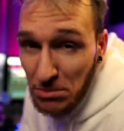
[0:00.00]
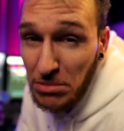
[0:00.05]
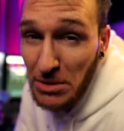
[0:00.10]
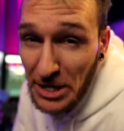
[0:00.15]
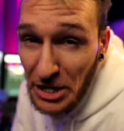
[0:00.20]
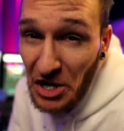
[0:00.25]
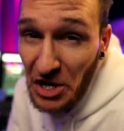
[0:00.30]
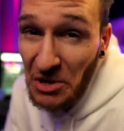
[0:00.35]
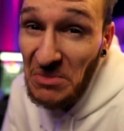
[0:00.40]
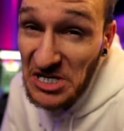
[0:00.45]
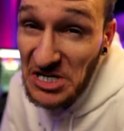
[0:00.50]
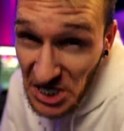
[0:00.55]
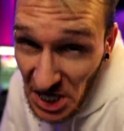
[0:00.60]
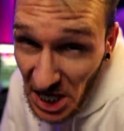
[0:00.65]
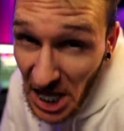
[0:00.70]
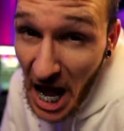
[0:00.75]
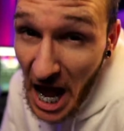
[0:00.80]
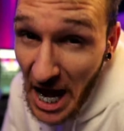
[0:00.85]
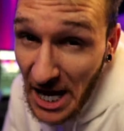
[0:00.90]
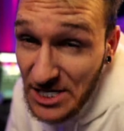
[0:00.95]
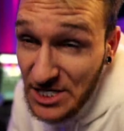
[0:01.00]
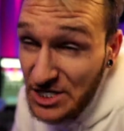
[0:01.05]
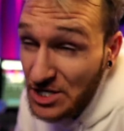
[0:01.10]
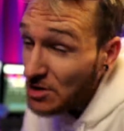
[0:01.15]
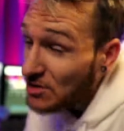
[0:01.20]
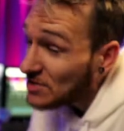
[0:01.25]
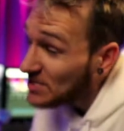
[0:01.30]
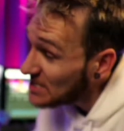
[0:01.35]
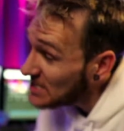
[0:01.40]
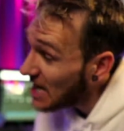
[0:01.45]
gonna miss a lot. So
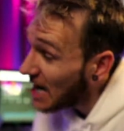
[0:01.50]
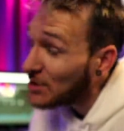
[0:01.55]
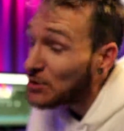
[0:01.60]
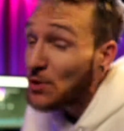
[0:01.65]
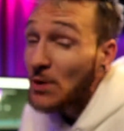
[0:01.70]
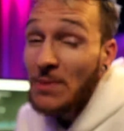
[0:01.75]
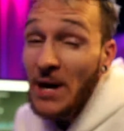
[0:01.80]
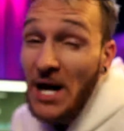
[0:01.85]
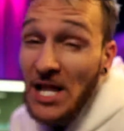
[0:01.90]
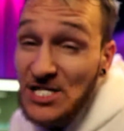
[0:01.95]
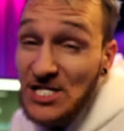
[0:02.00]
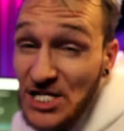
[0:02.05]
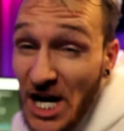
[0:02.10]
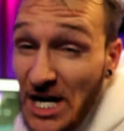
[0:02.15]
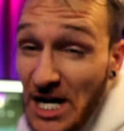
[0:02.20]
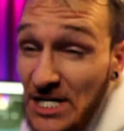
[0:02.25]
I do apologize.